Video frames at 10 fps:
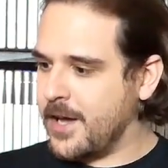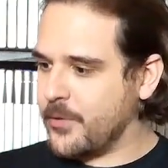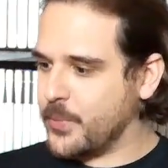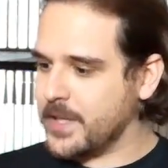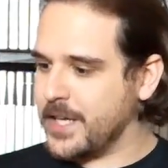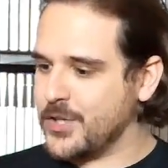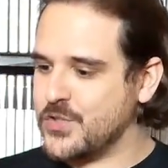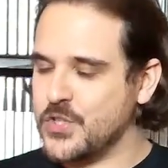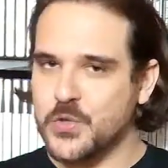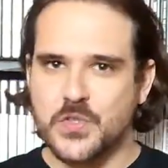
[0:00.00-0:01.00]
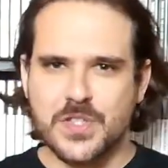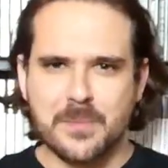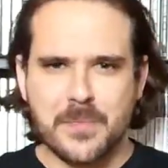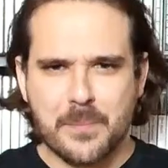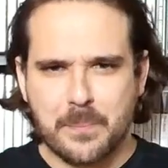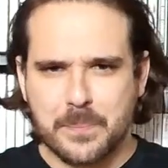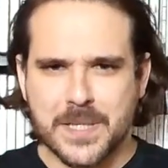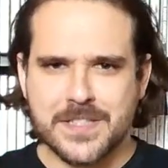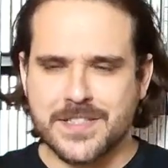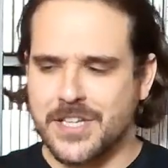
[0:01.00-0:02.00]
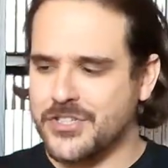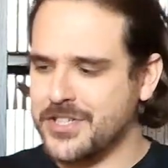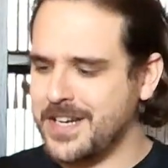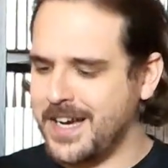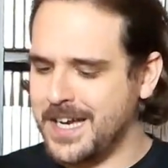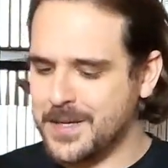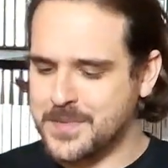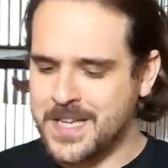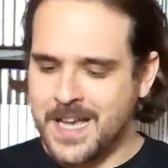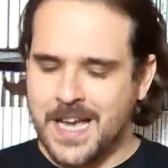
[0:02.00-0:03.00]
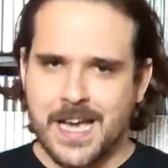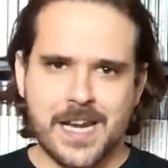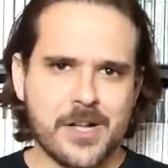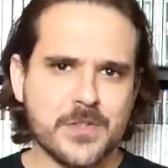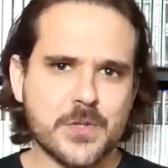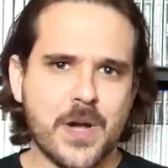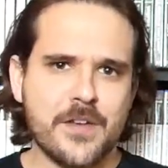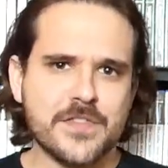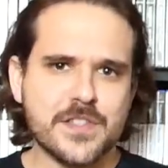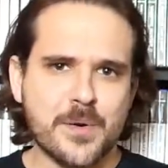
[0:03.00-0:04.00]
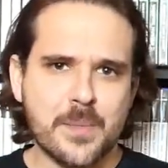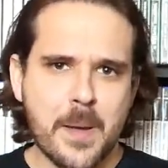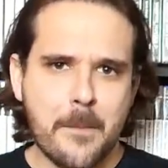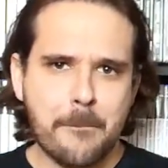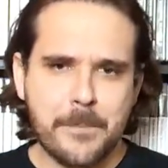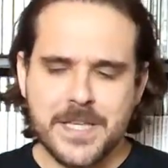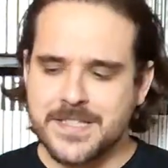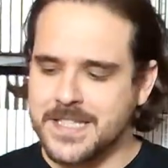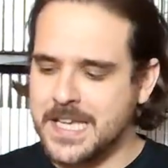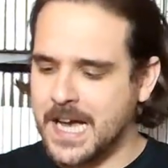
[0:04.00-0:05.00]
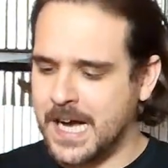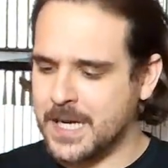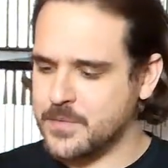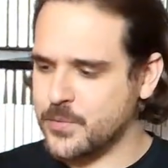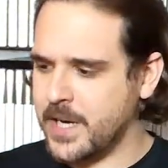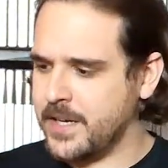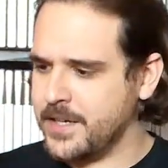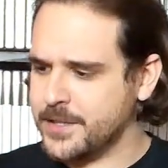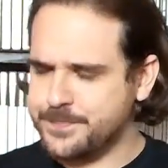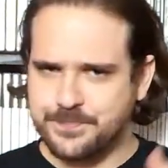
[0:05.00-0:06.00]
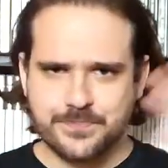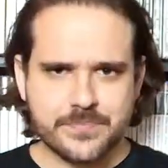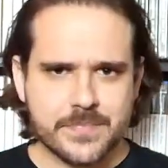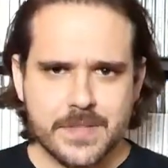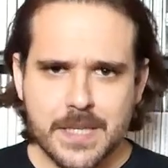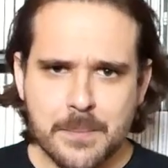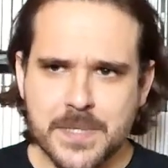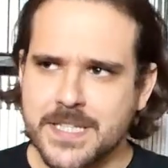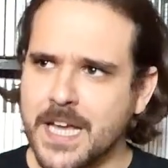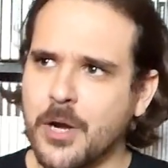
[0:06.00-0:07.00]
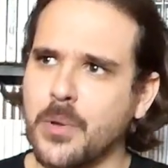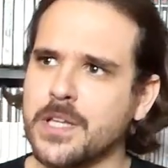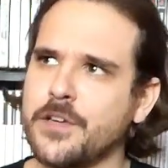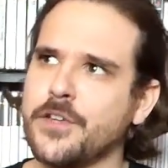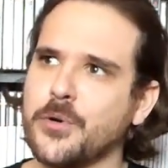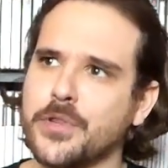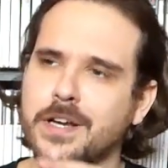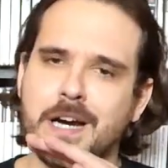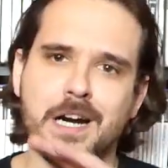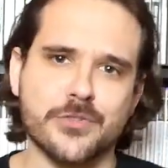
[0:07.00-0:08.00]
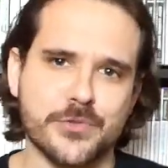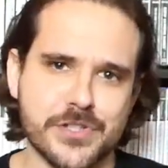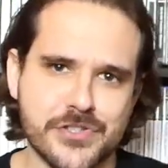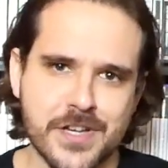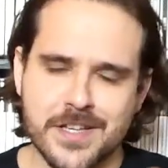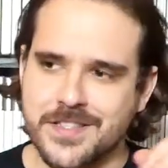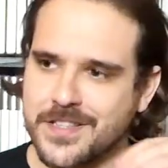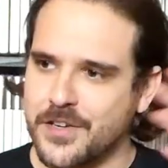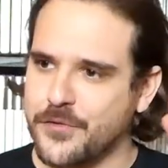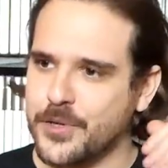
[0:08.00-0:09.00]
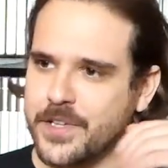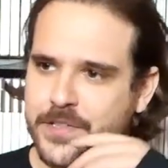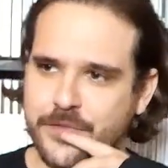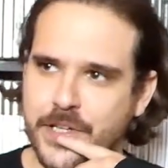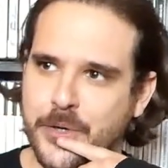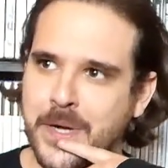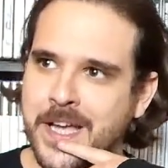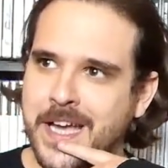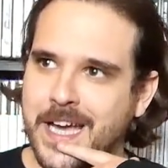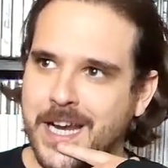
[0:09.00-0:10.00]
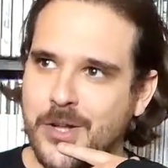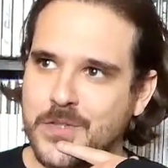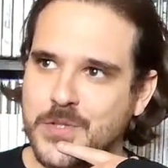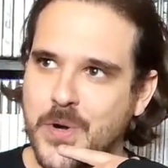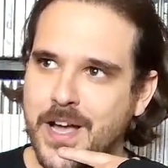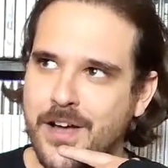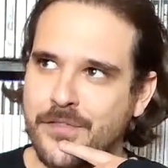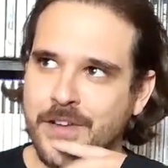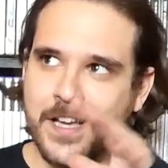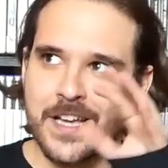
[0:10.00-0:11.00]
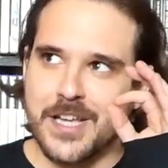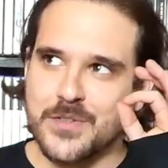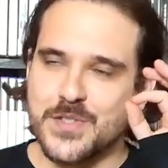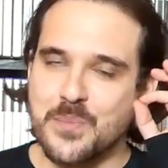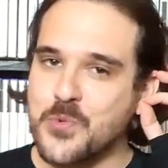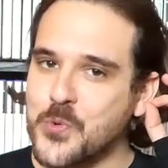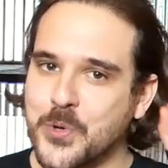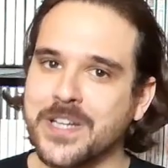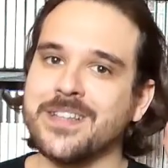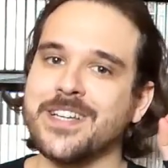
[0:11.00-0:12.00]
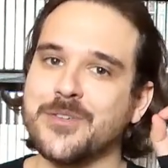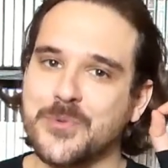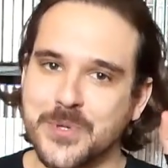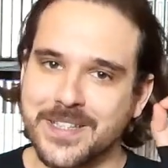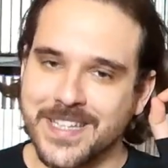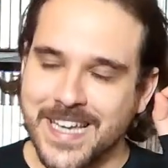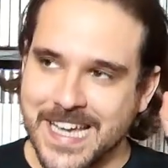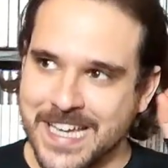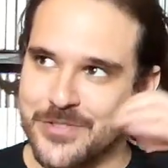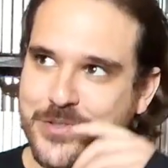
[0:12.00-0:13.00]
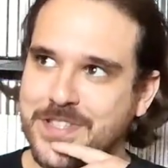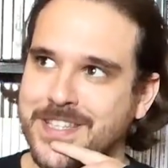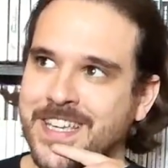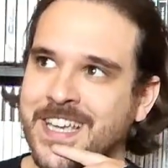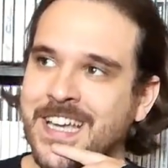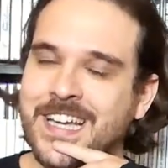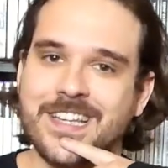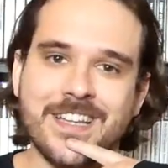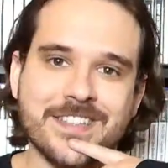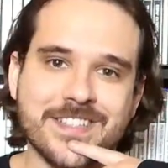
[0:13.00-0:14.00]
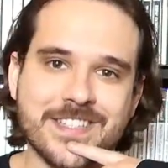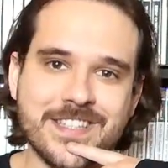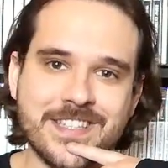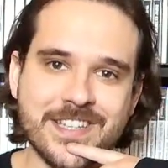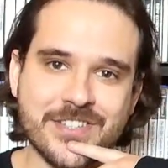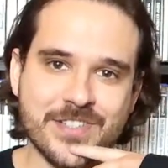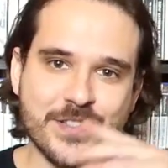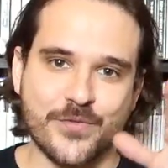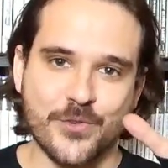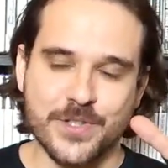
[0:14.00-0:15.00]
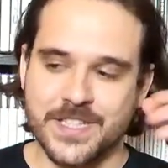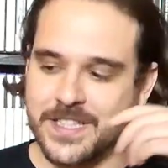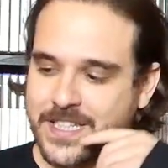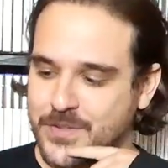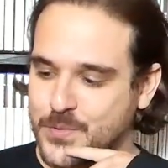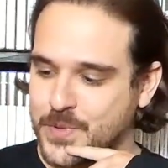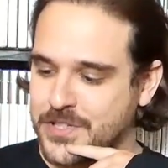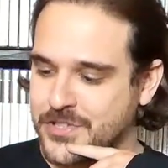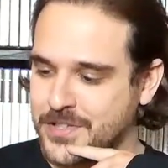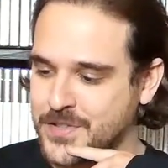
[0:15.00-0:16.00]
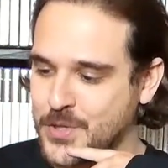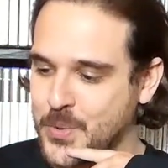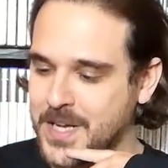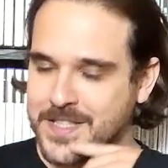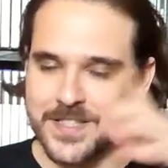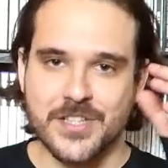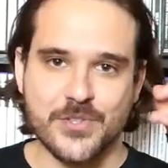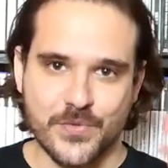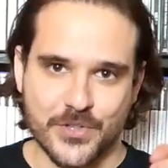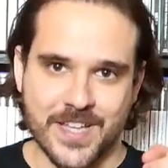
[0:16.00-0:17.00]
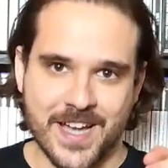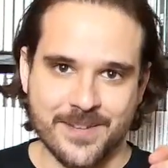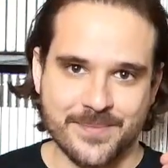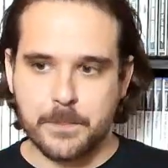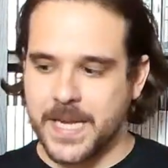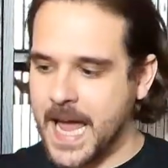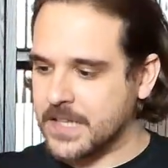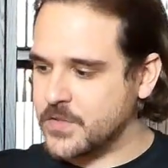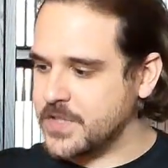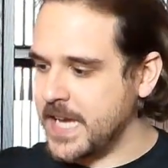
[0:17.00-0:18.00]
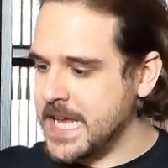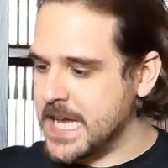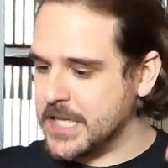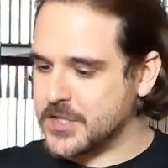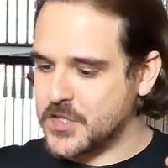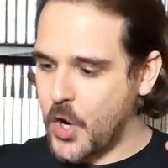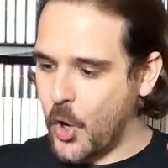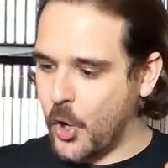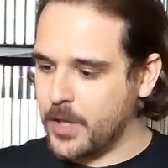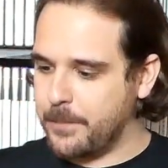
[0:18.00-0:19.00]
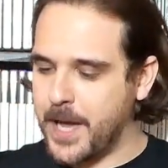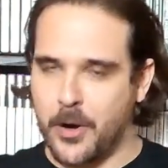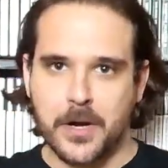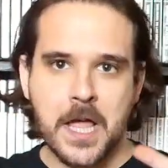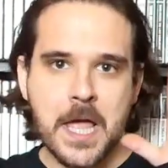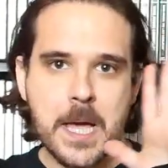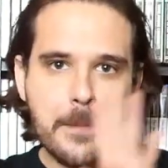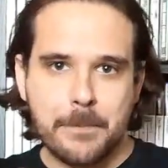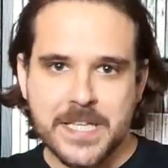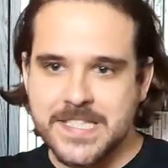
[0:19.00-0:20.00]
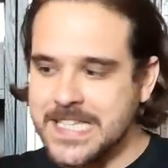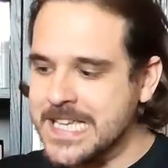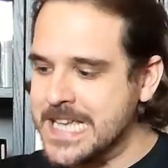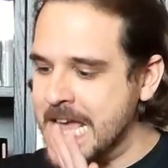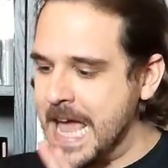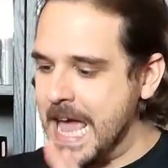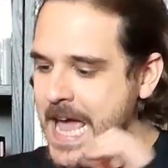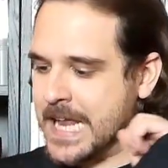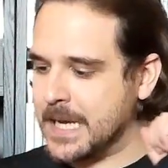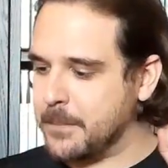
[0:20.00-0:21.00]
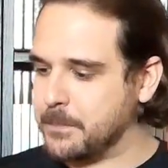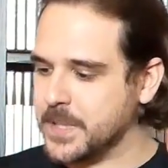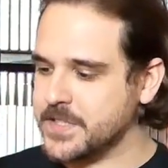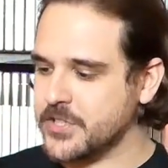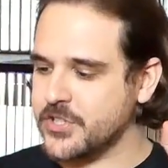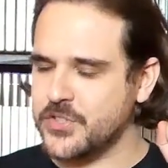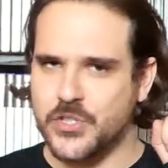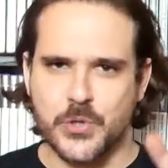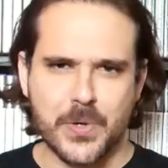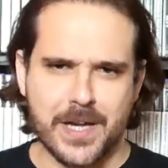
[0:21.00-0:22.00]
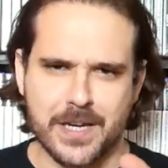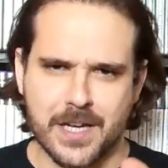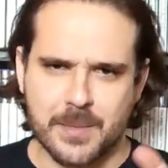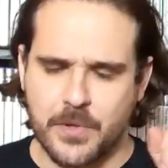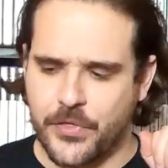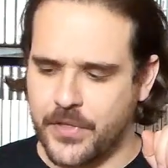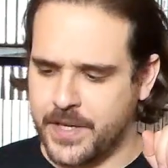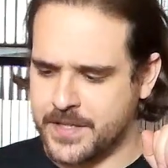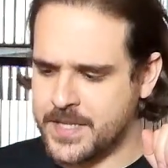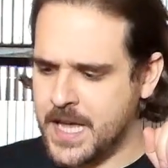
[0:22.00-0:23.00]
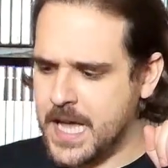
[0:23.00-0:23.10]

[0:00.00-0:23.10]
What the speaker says: related to some PlayStation items, and I also have some PC items right here, but then I will leave the cartridge stuff for another video. And I also have some really interesting collector's editions for the Nintendo Switch, so stay tuned for that. But yeah, today it's all about PC and PlayStation 2 and a couple of things